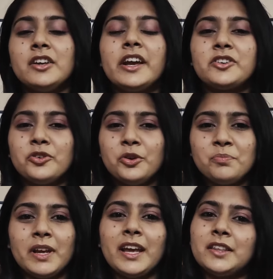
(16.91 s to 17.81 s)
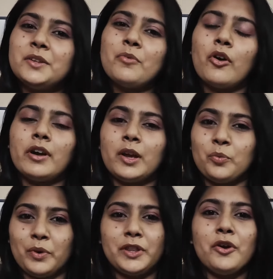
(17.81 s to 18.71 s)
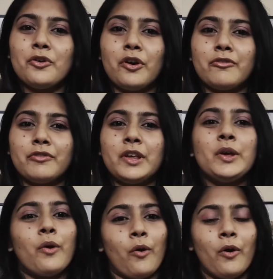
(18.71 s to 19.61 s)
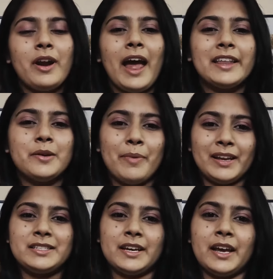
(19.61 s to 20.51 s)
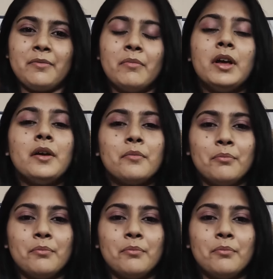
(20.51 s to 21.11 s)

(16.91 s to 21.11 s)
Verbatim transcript: It could be in the morning with your coffee or at the bedtime.